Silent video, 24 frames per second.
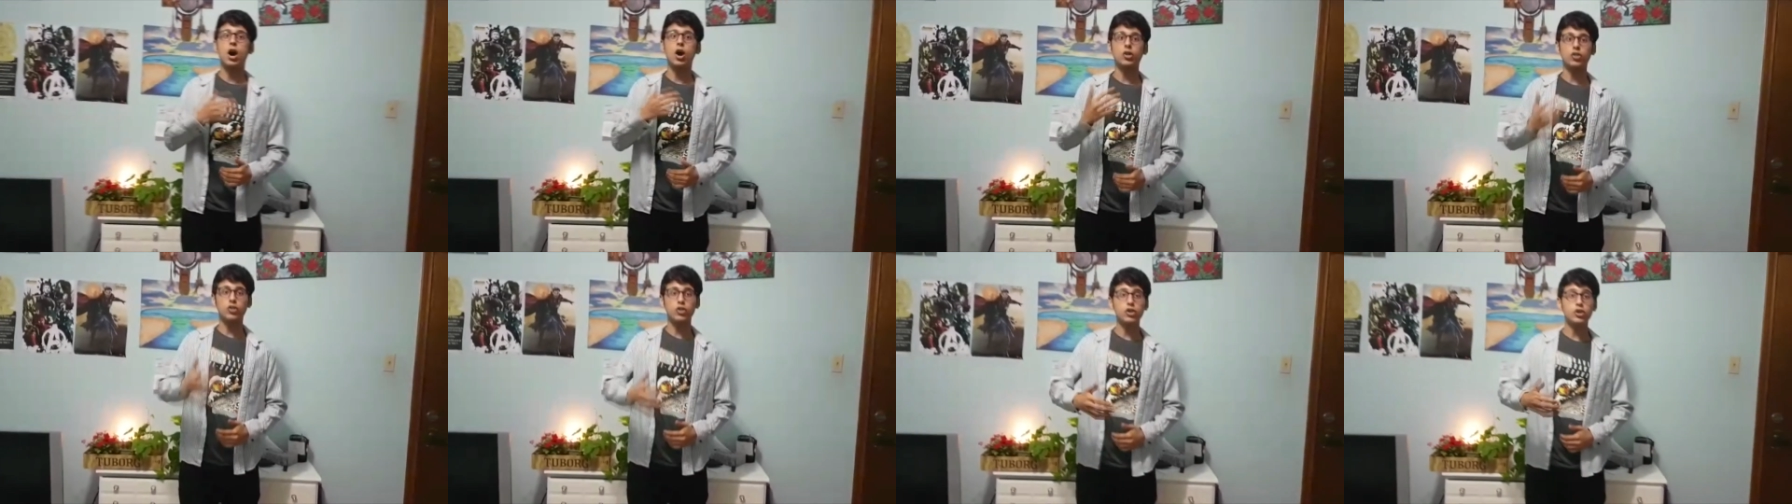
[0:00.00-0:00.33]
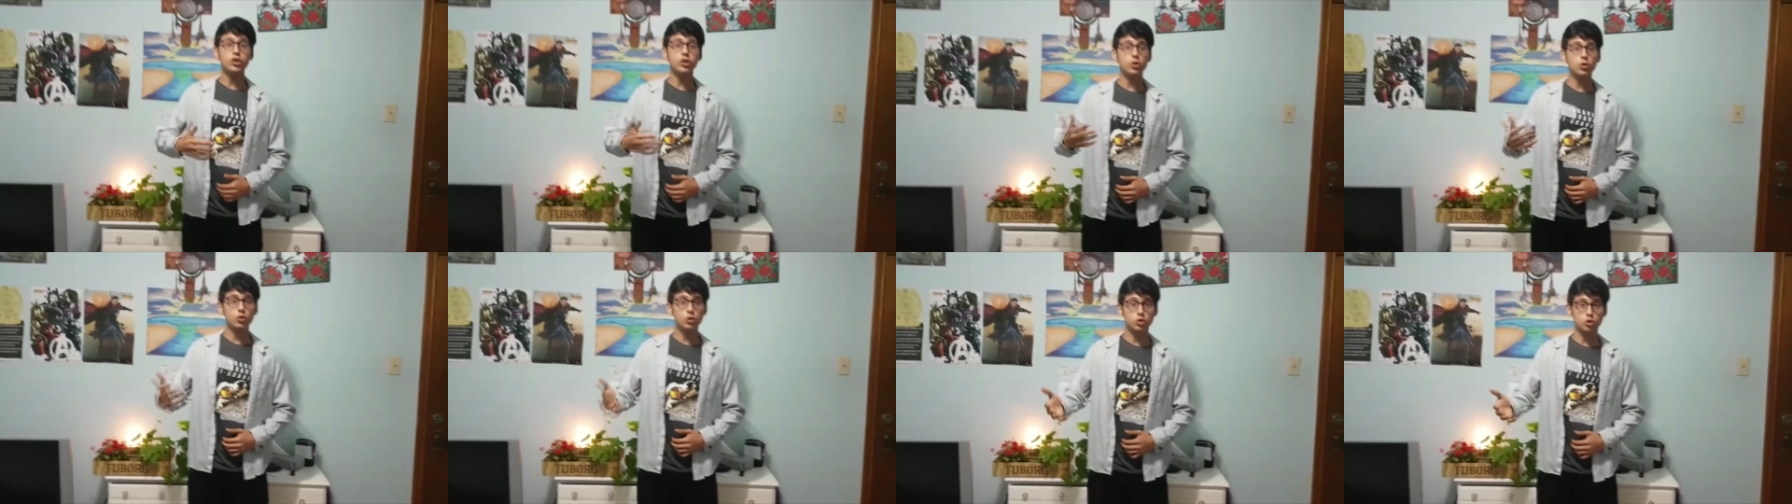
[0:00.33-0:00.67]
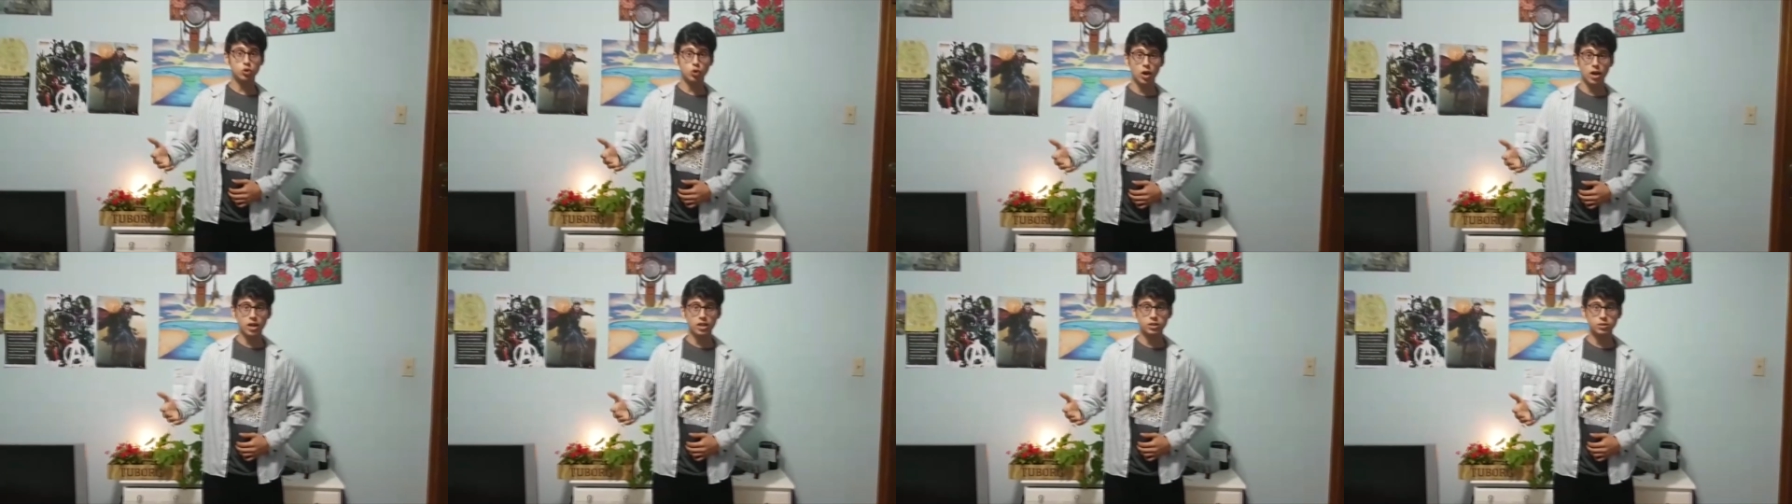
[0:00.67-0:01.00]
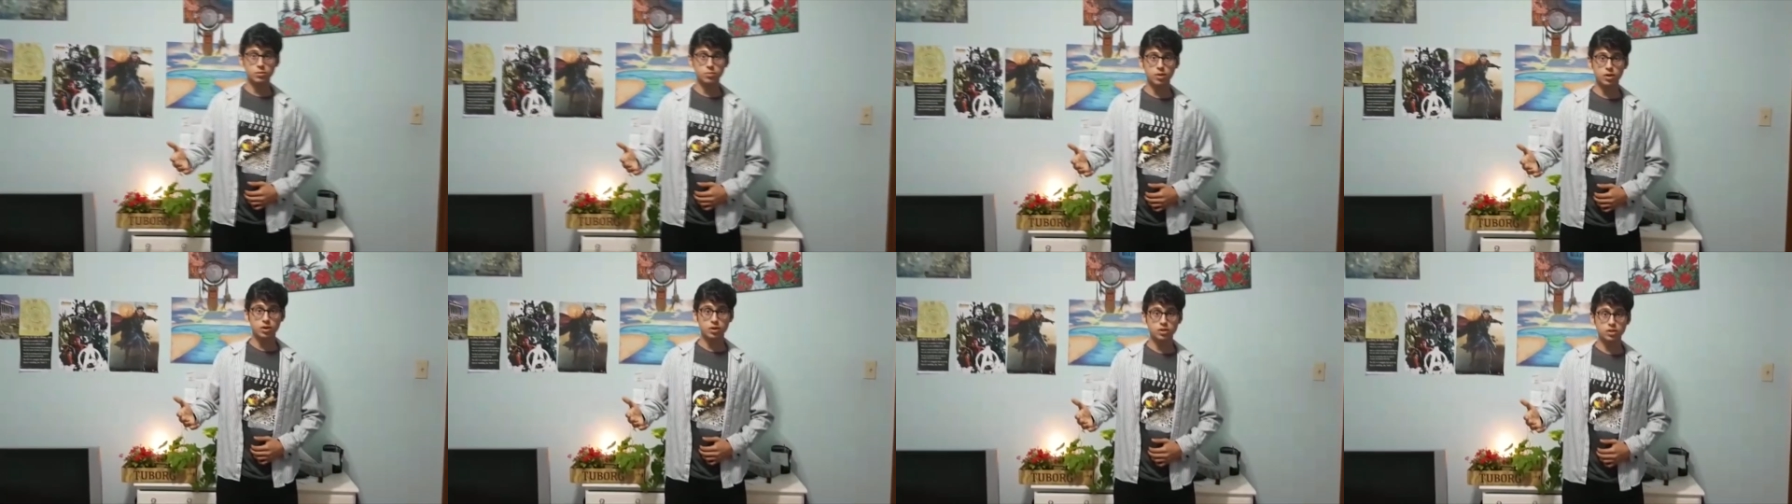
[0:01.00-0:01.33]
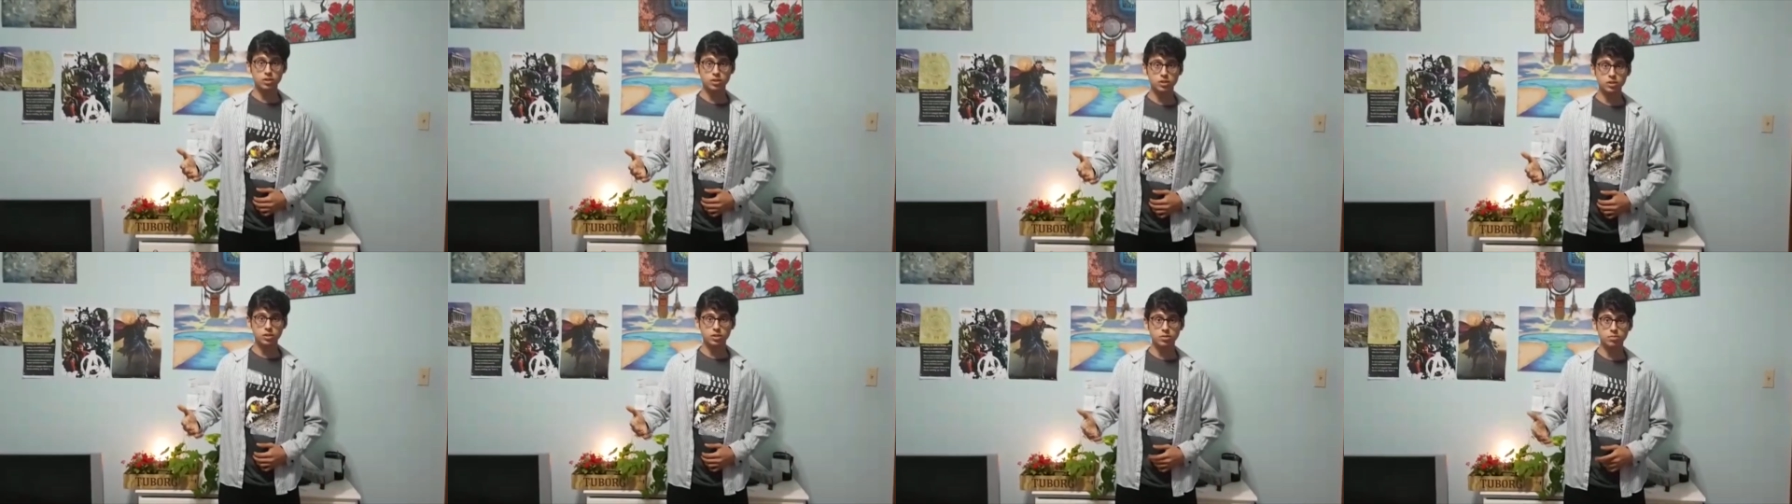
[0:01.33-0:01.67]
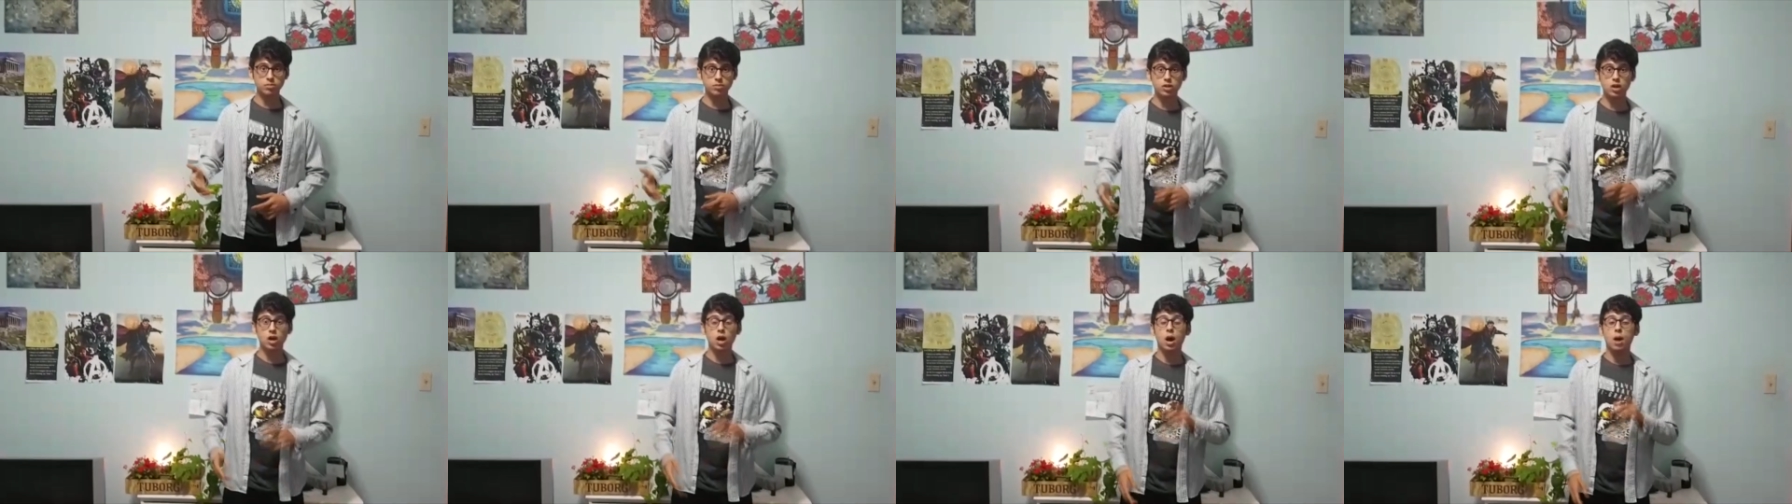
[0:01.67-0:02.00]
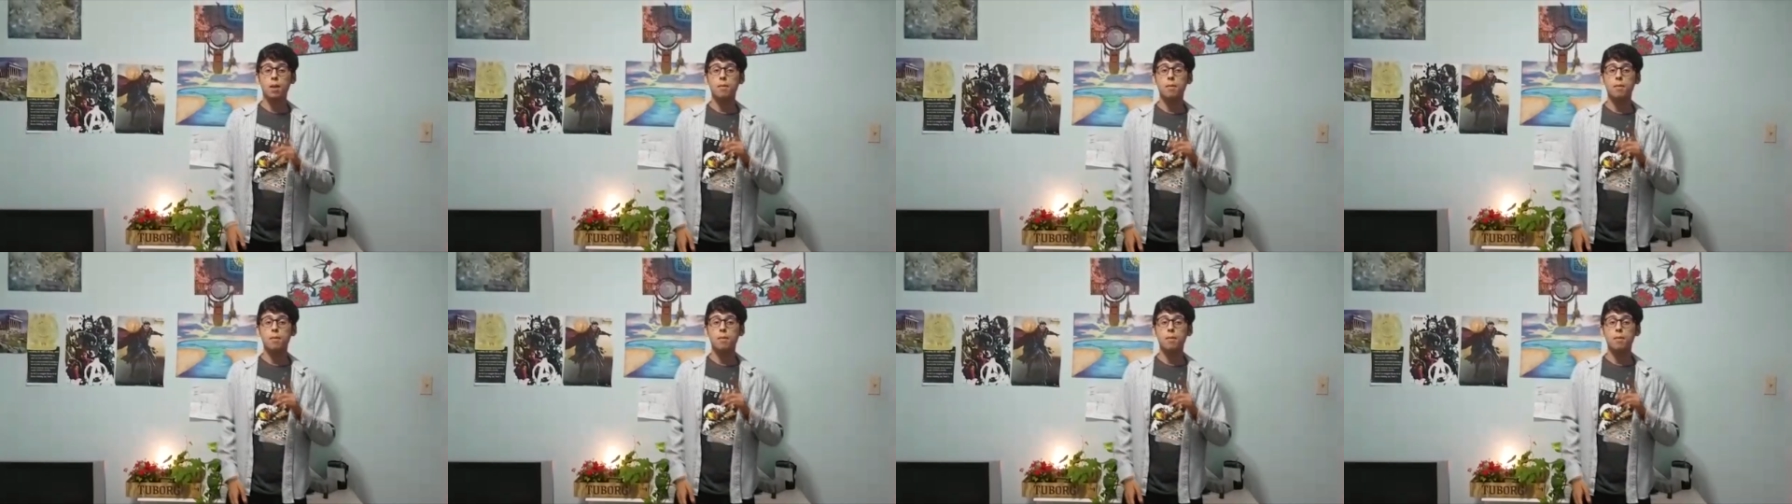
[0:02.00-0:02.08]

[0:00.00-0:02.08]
other neurotransmitter systems,